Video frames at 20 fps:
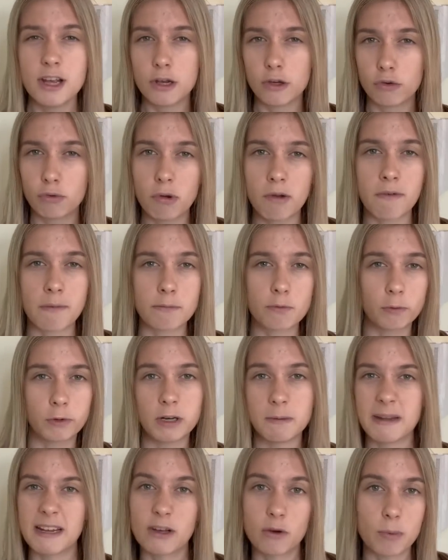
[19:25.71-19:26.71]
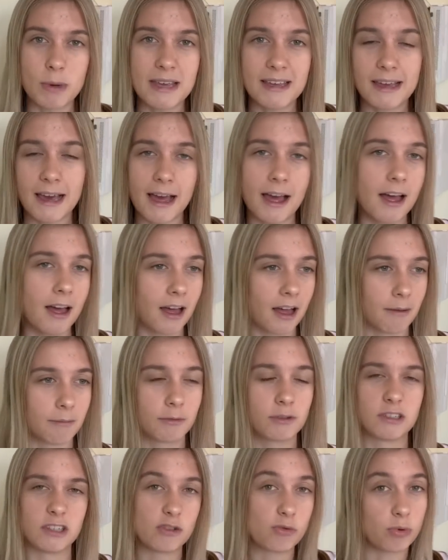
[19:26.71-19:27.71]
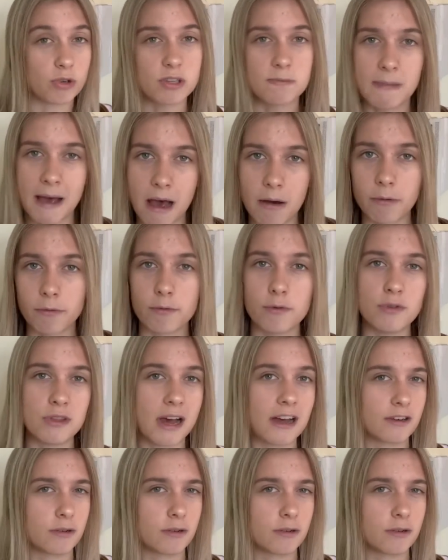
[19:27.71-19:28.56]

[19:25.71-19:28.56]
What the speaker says: Sorry if I'm talking a bit quick because I just wanted to power through that.